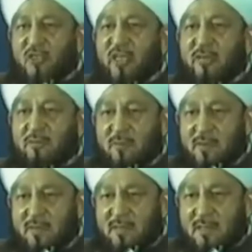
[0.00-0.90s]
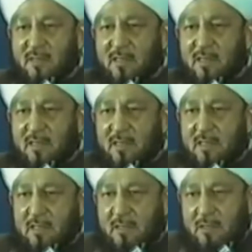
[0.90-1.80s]
shape.
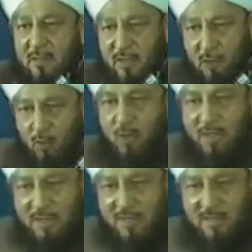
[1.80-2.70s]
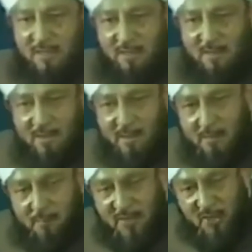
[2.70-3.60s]
The jurists
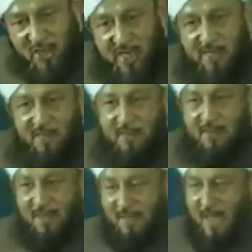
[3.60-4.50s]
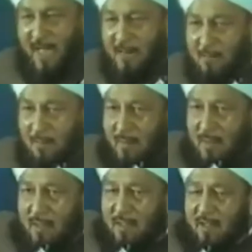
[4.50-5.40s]
precede the time
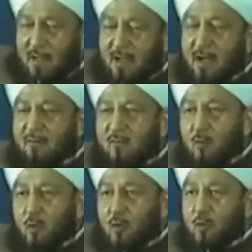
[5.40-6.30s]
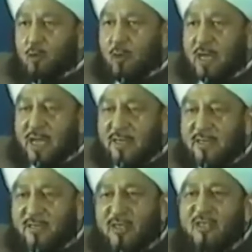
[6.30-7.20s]
of those who
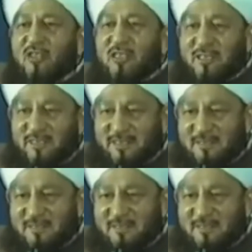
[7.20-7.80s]
collected traditions.